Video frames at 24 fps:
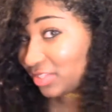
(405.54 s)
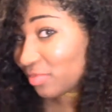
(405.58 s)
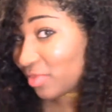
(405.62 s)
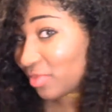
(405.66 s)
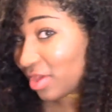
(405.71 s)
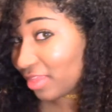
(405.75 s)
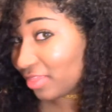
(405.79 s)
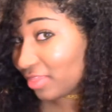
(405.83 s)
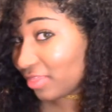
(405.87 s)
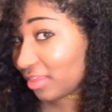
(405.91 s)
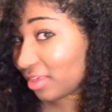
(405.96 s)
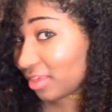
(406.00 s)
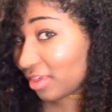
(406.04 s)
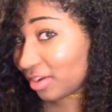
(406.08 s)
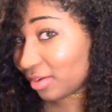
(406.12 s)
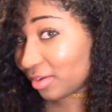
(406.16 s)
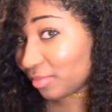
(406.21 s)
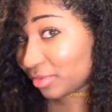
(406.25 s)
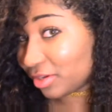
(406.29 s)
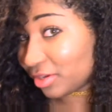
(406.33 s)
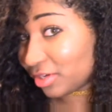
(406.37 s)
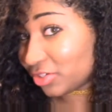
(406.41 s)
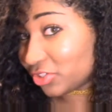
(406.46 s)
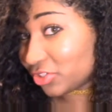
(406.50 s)
method, I'm
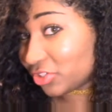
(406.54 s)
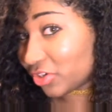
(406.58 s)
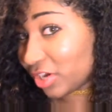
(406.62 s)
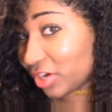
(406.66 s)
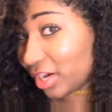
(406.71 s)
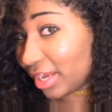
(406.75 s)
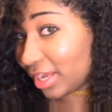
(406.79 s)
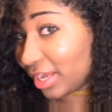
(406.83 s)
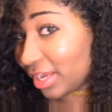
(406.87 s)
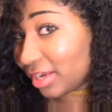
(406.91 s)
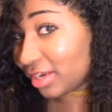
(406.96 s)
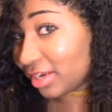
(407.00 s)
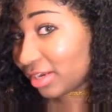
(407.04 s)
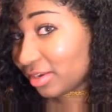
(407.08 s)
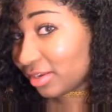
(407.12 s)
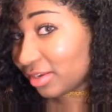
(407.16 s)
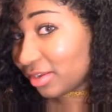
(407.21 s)
gonna try it